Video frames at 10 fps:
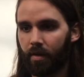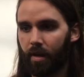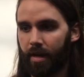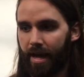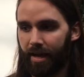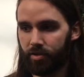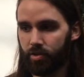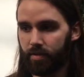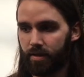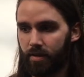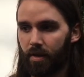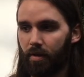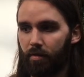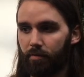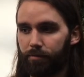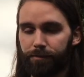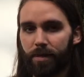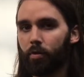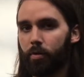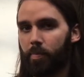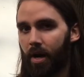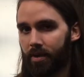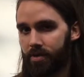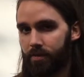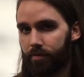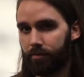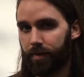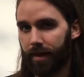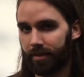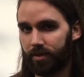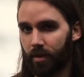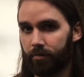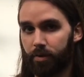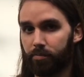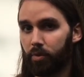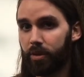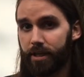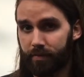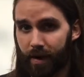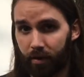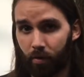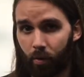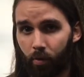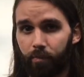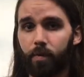and actually feel the positive effects of completing that goal.